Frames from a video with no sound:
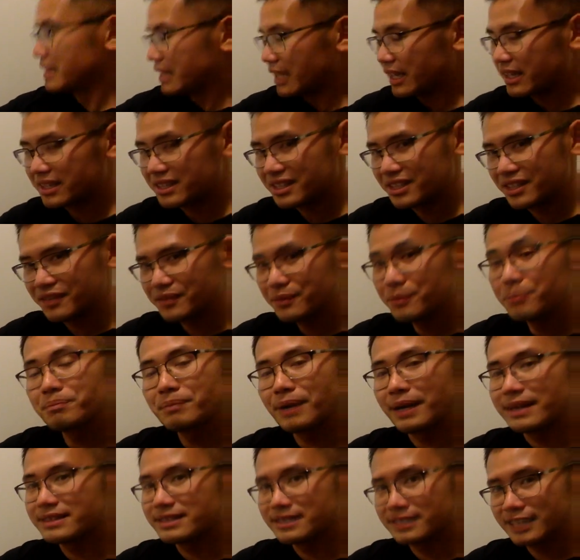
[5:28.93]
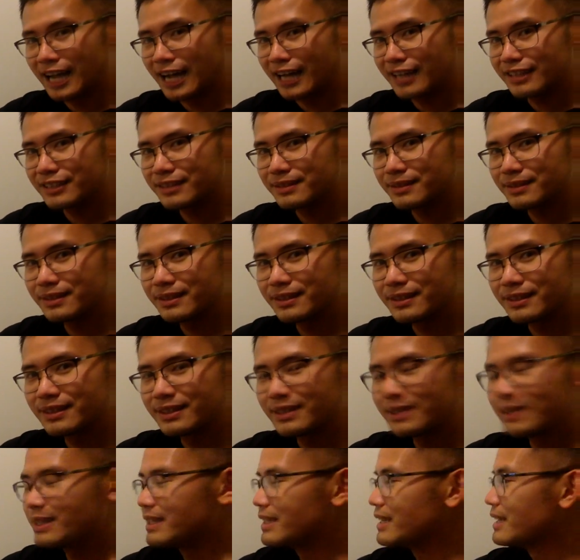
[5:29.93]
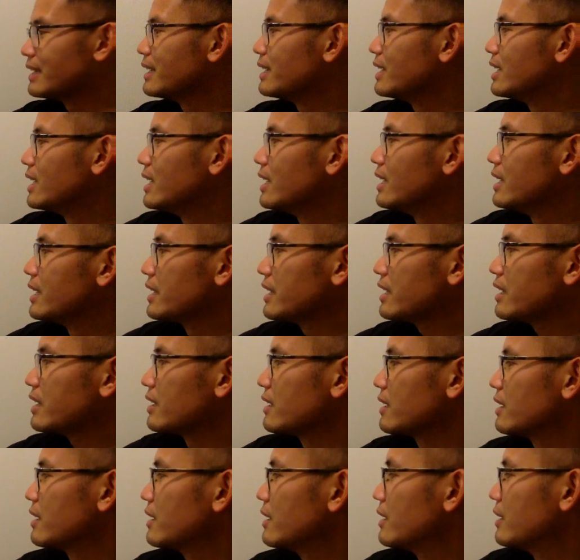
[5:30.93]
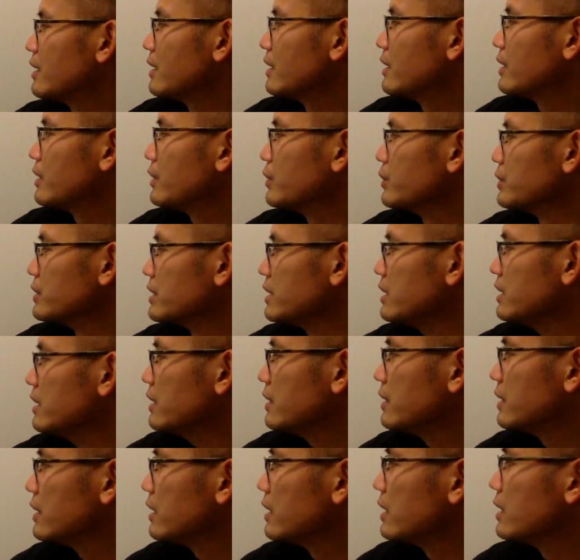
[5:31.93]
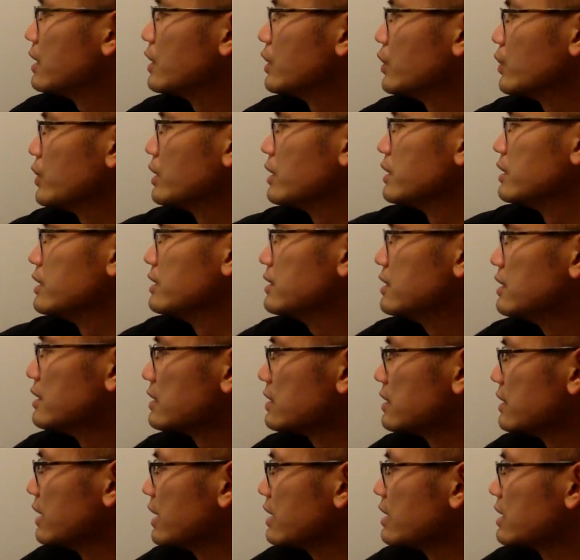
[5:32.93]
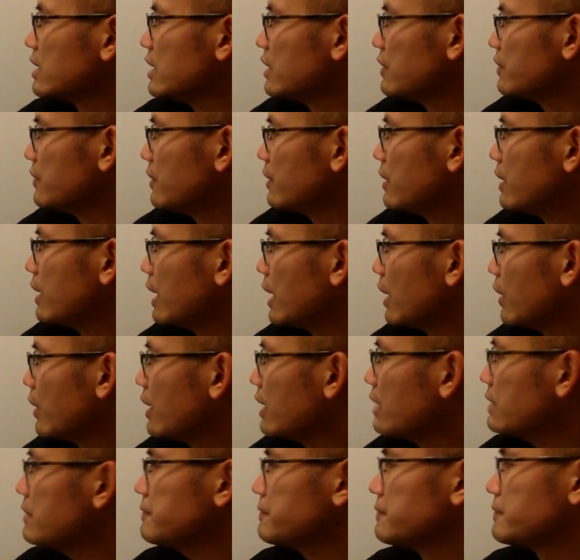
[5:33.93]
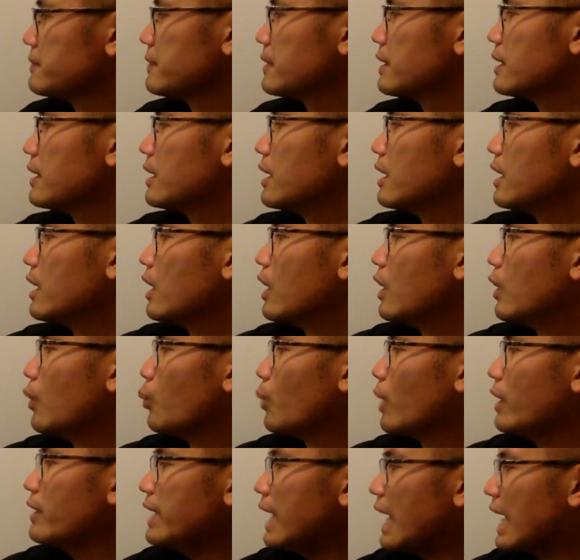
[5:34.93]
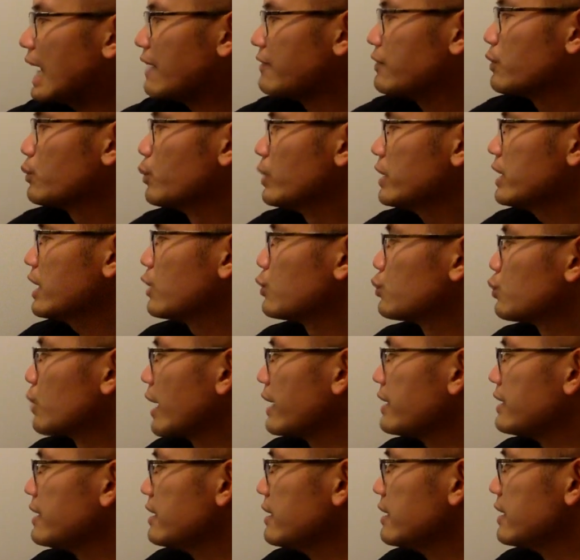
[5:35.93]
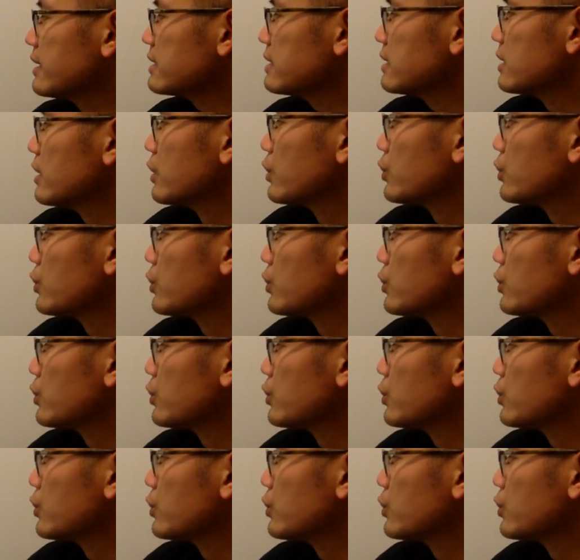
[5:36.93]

negative, but it's not. Here, you see, this is negative ln. 1/2, we can write this